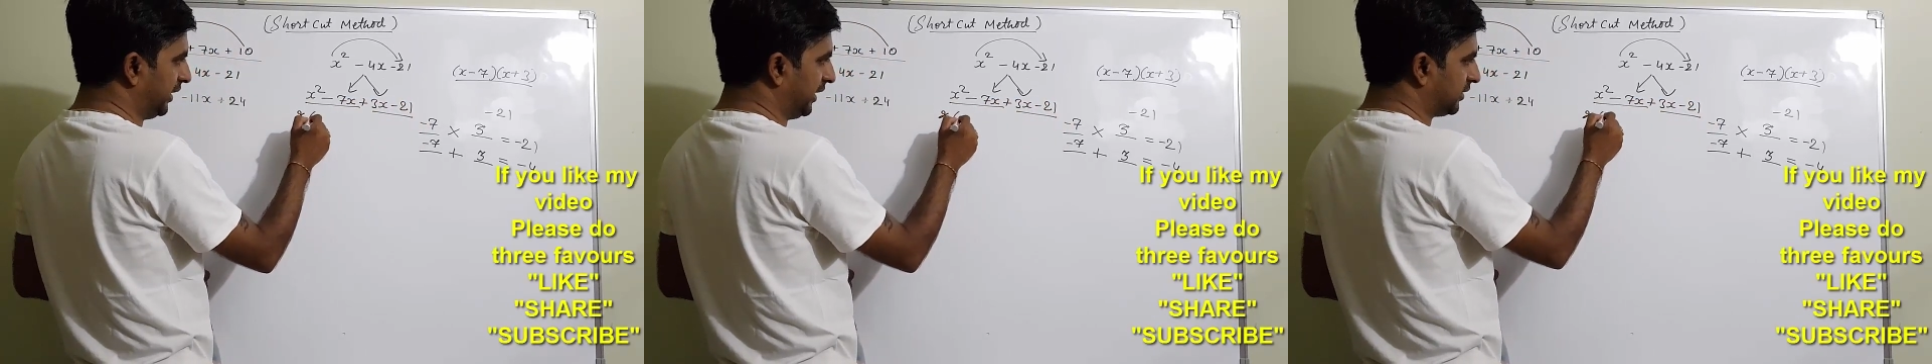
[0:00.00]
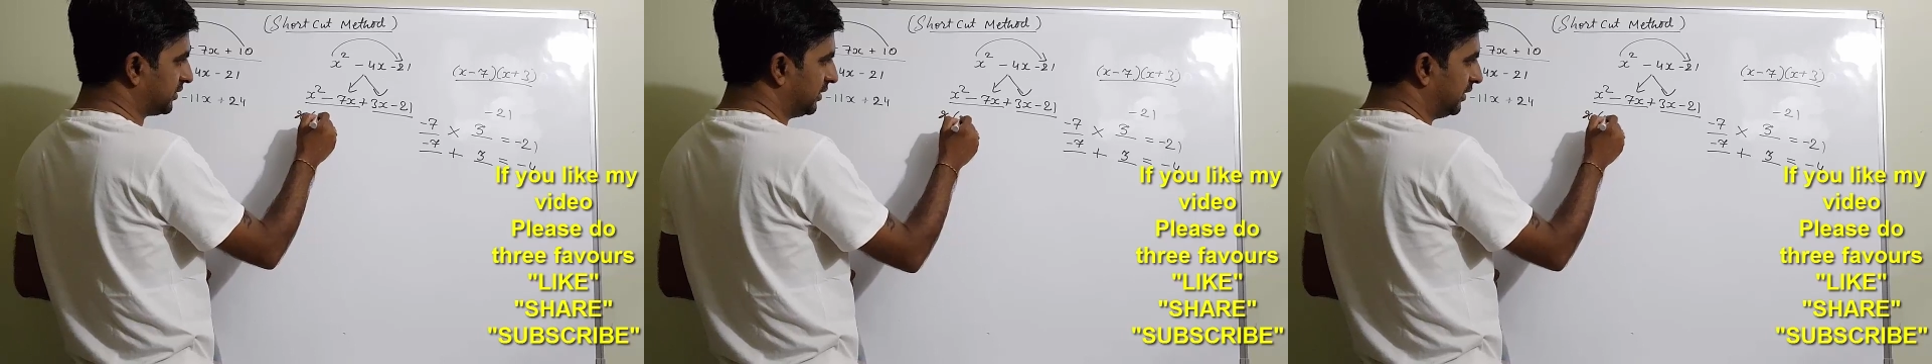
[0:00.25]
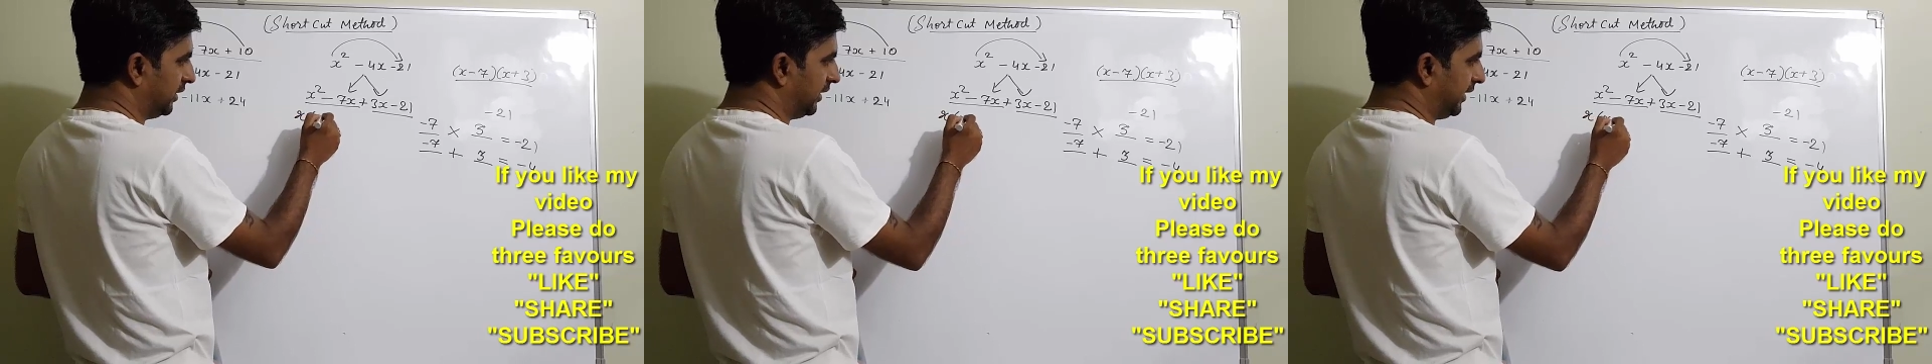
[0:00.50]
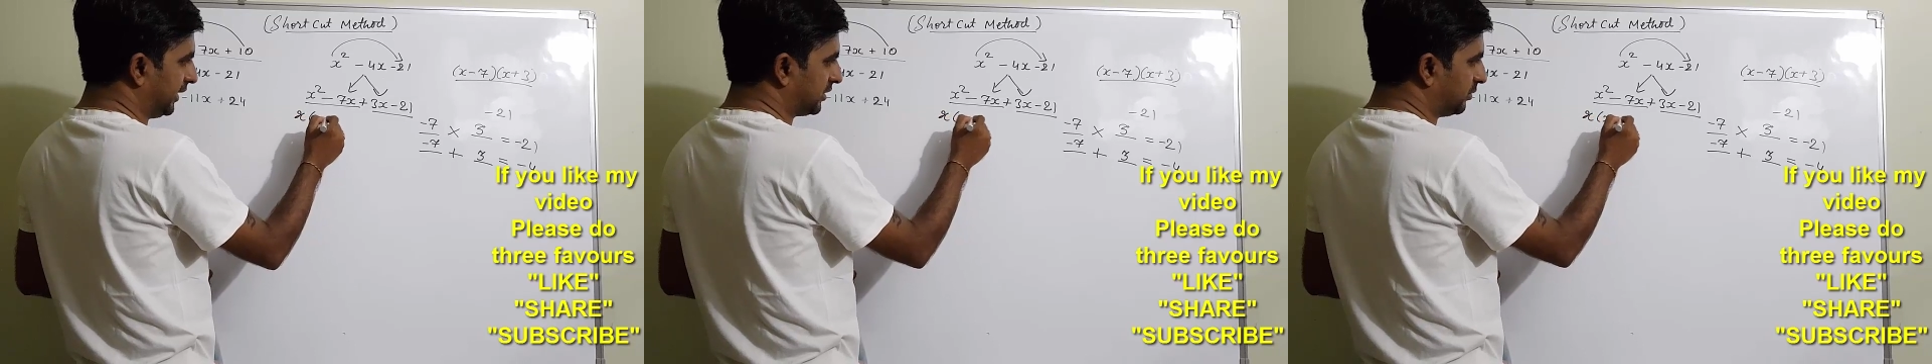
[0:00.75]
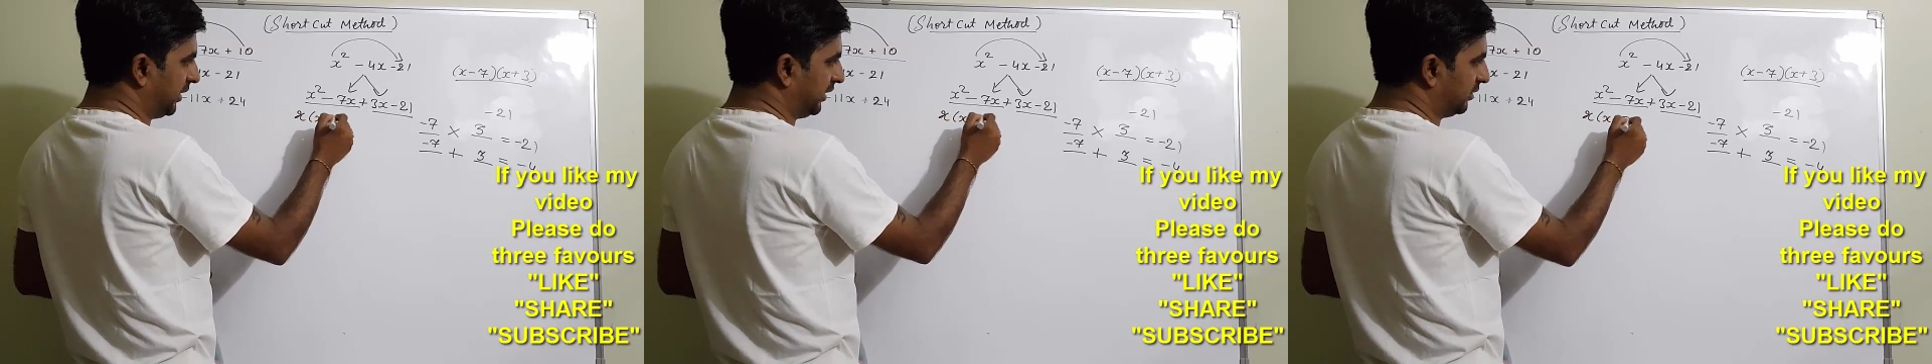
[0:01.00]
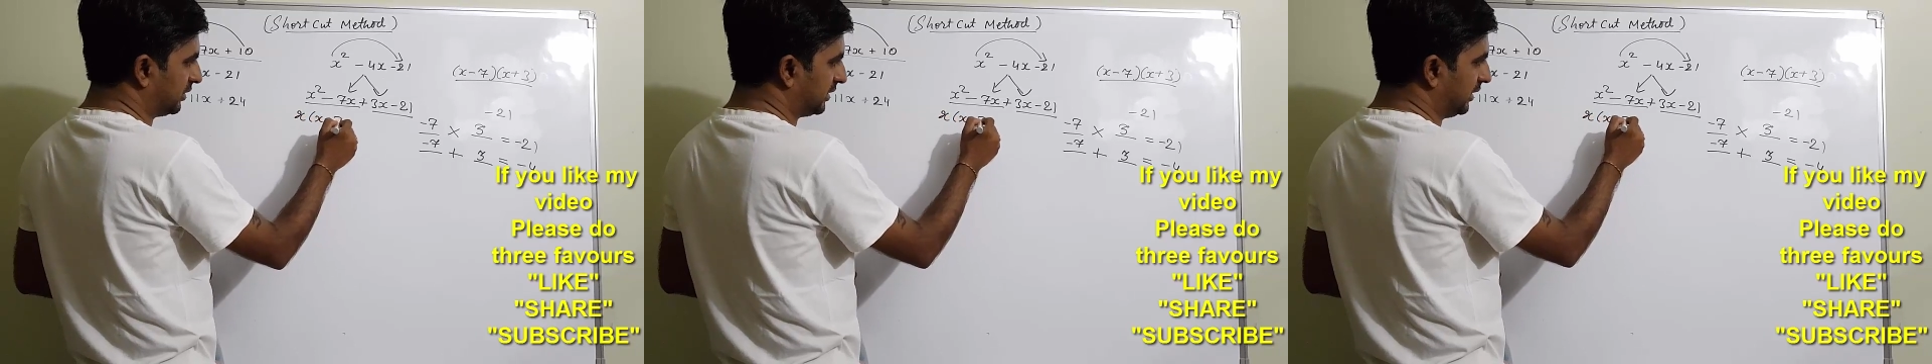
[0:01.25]
x
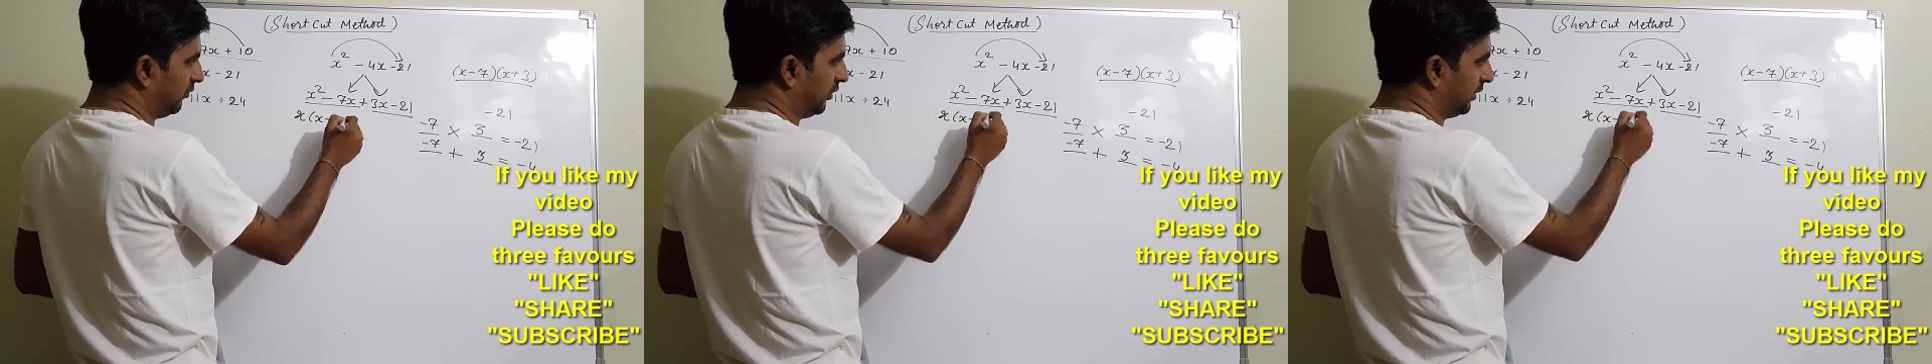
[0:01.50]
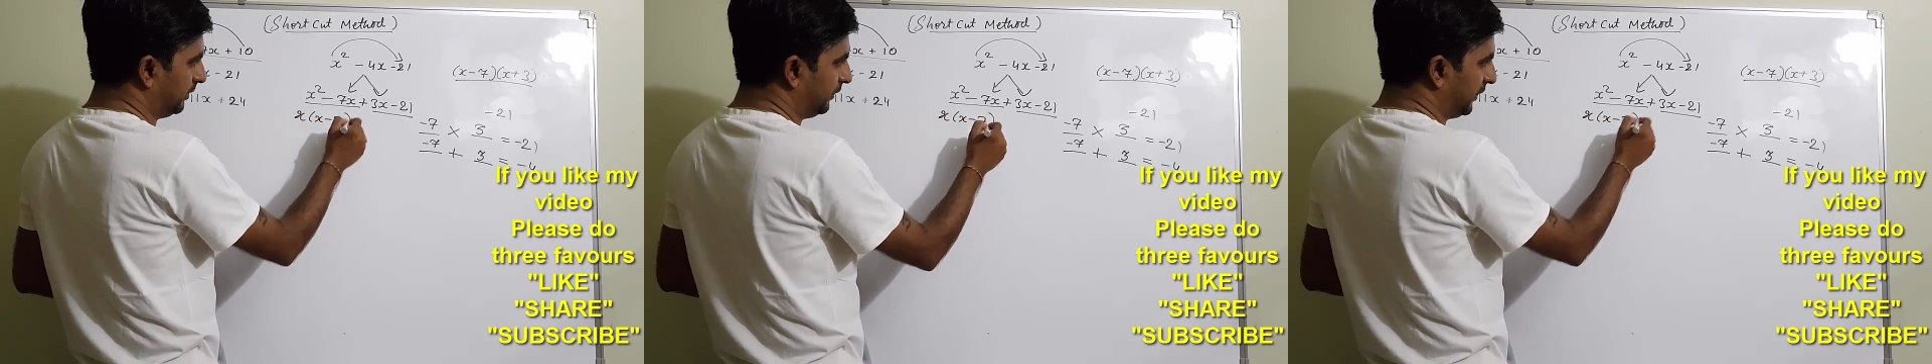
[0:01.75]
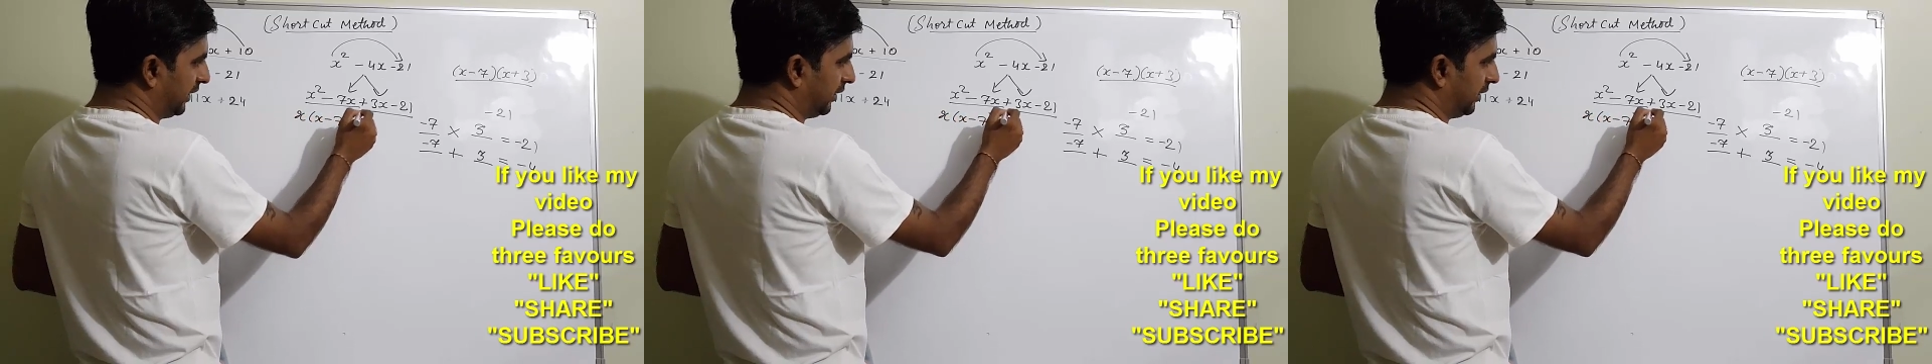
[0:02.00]
minus 7,